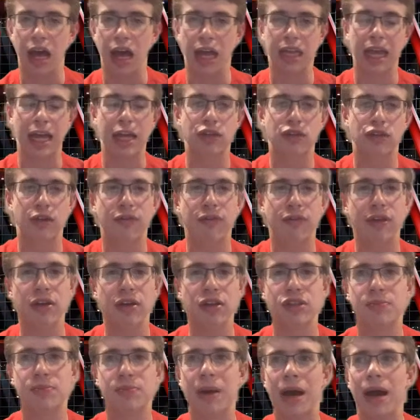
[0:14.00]
Landry
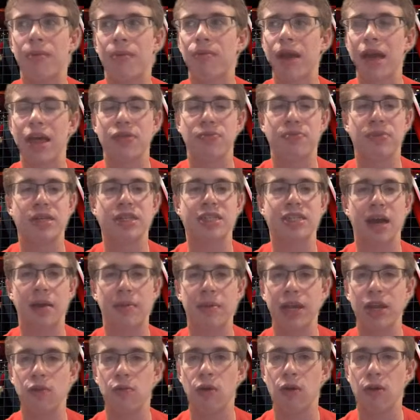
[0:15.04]
Fields, Bob Rathman,
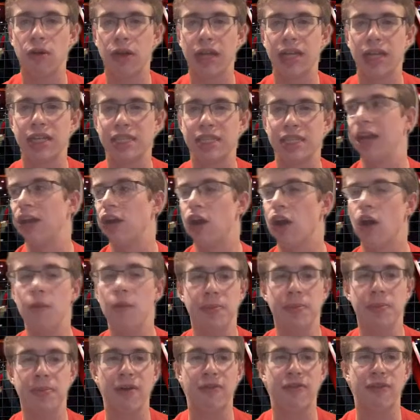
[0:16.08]
Dominique Wilkins, and
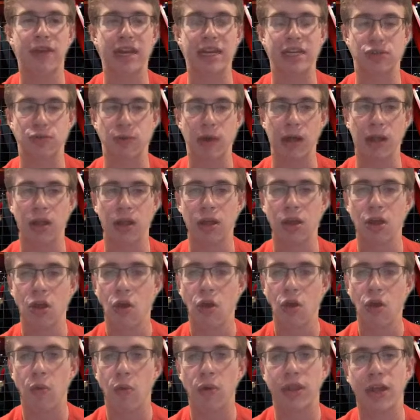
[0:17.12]
Kobe Buffkin as well
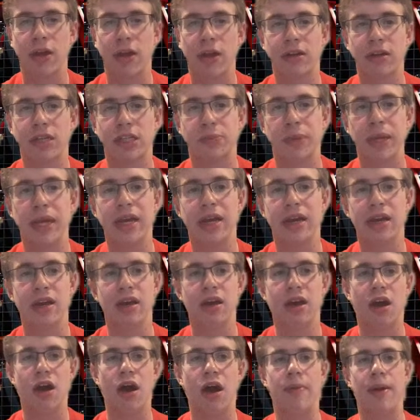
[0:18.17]
were there to speak
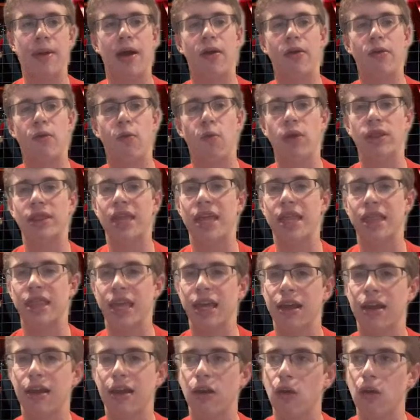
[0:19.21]
about what they
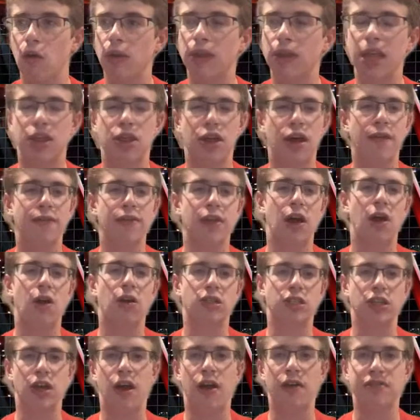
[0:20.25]
thought of the
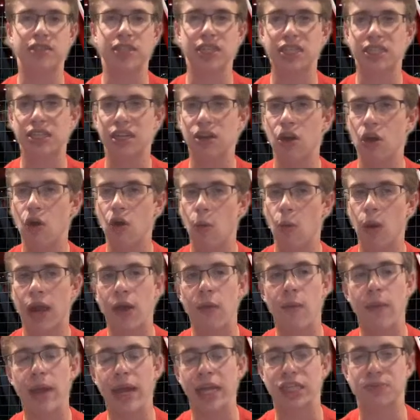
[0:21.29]
Hawks offseason,
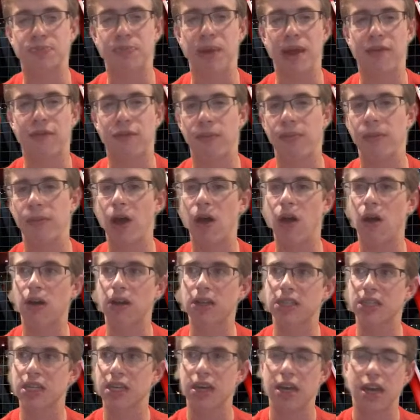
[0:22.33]
what can we expect from the
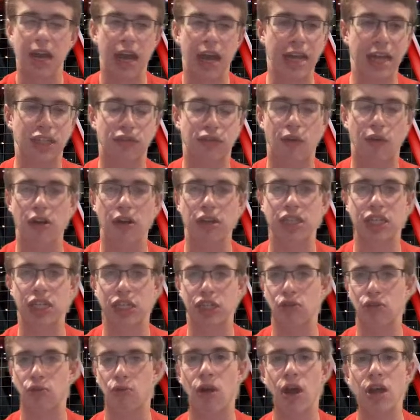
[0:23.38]
Hawks as far as
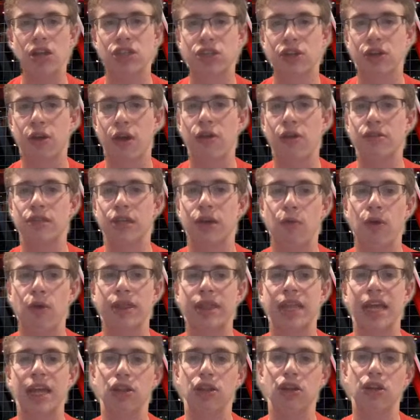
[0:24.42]
just the roster goes, and
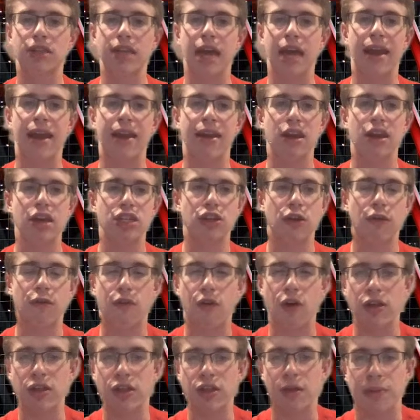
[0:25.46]
what they looked at so
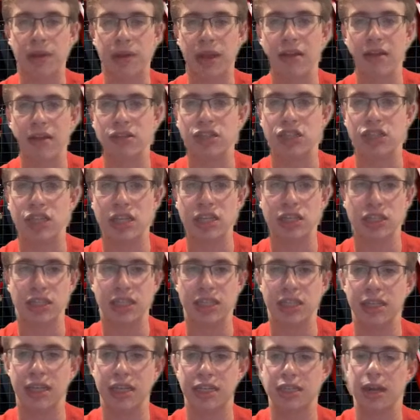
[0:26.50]
far in their players
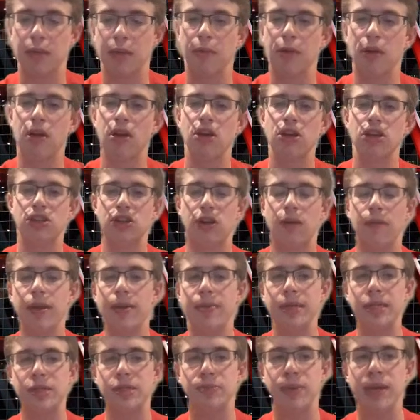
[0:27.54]
this summer. So I'm
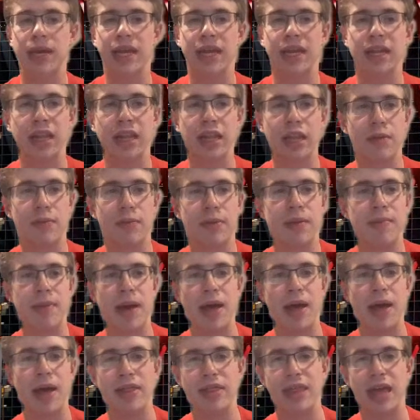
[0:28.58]
going to be speaking a little bit
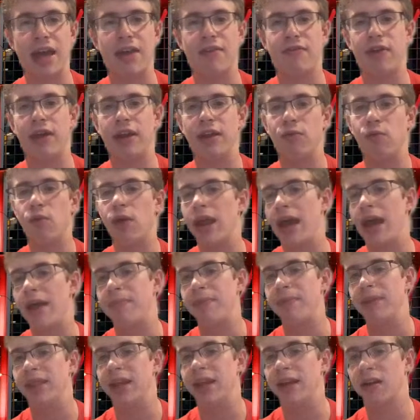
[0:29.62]
about that event and what
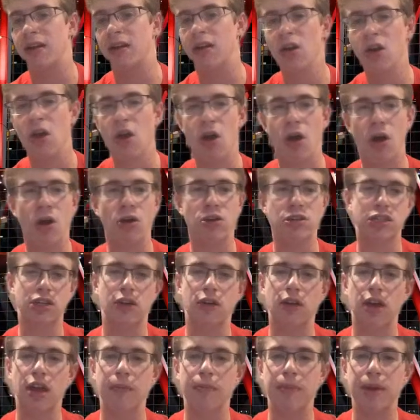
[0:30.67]
happened there.
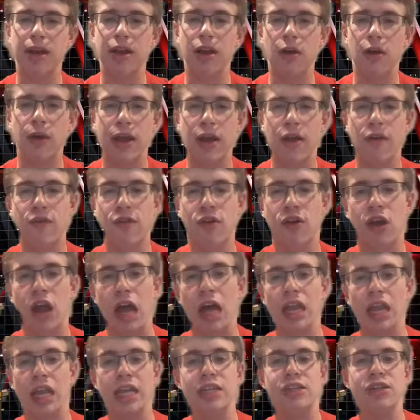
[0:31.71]
Also going to be going over
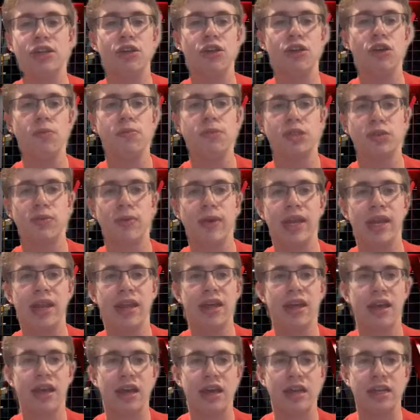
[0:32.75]
a Legion Hoops
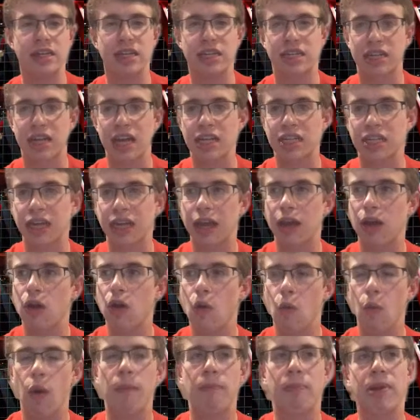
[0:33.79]
tweet discussing
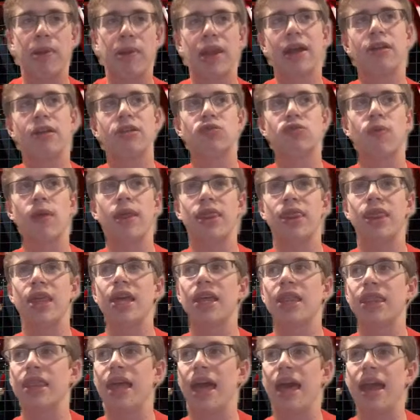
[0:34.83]
what players we
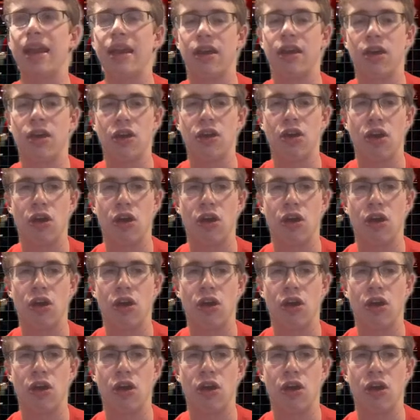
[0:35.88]
think that